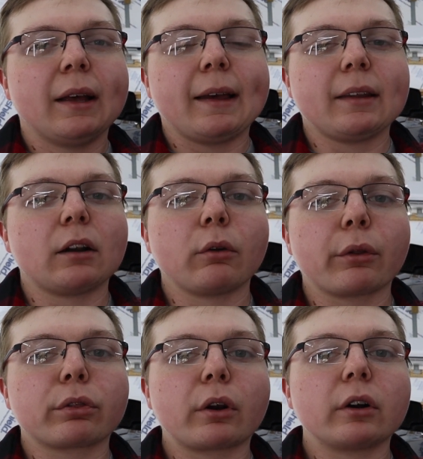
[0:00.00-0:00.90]
and then on
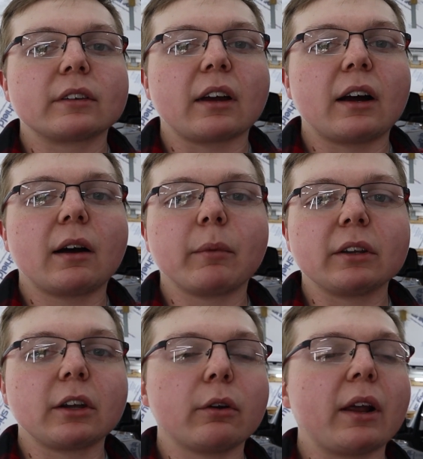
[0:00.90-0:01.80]
the third time
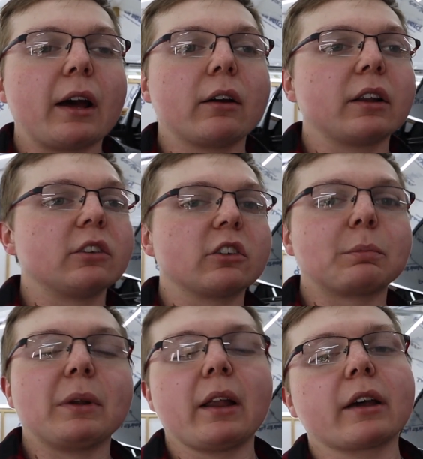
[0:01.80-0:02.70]
it'd go down and just
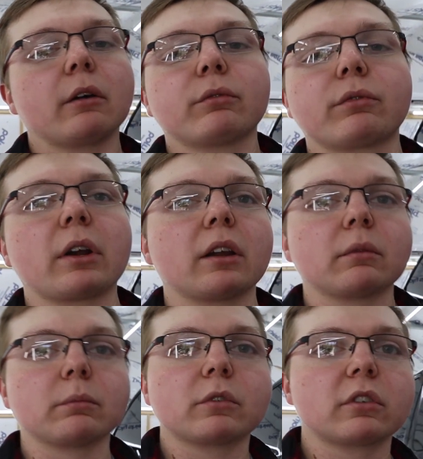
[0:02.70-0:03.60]
be like a
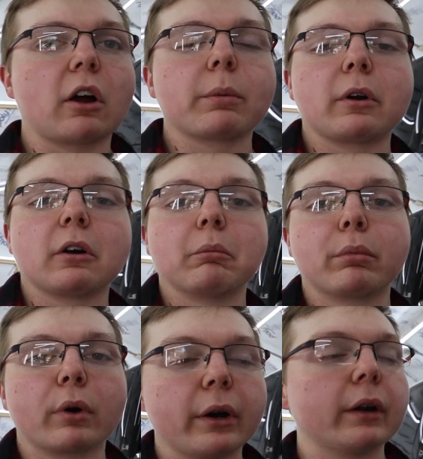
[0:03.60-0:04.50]
freaking stomping on a
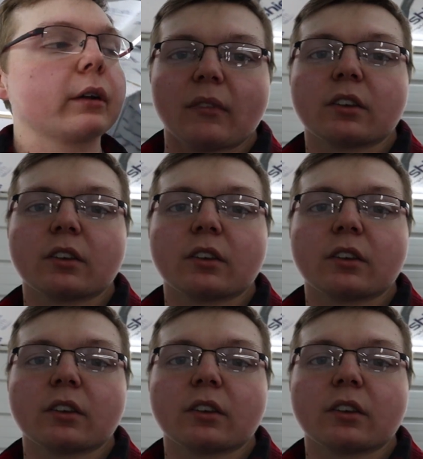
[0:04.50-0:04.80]
brick.